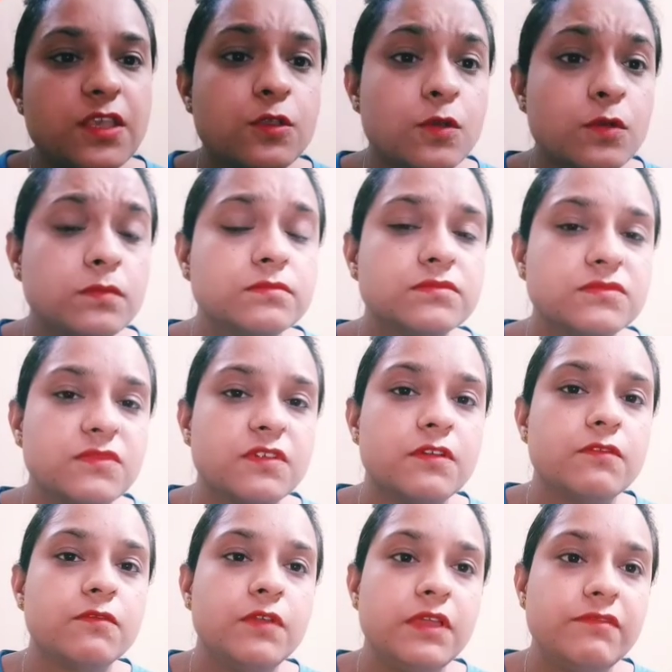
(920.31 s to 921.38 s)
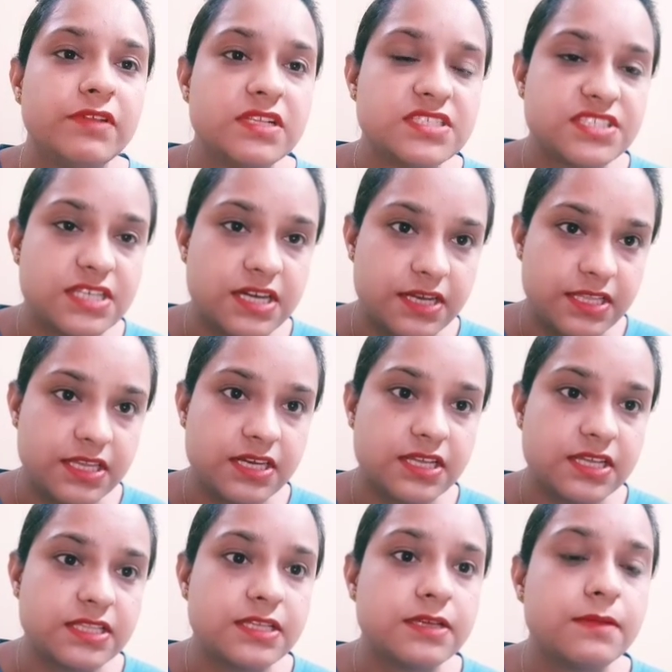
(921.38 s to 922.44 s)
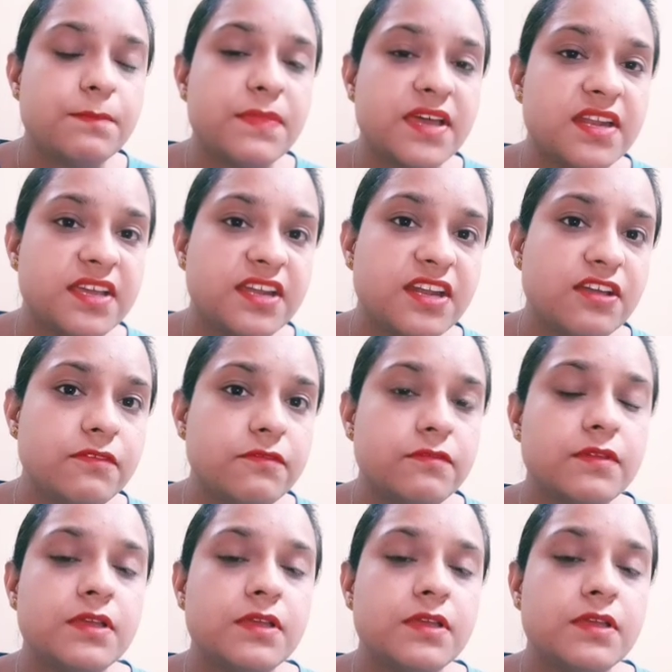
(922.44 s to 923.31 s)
So we will start the another paragraph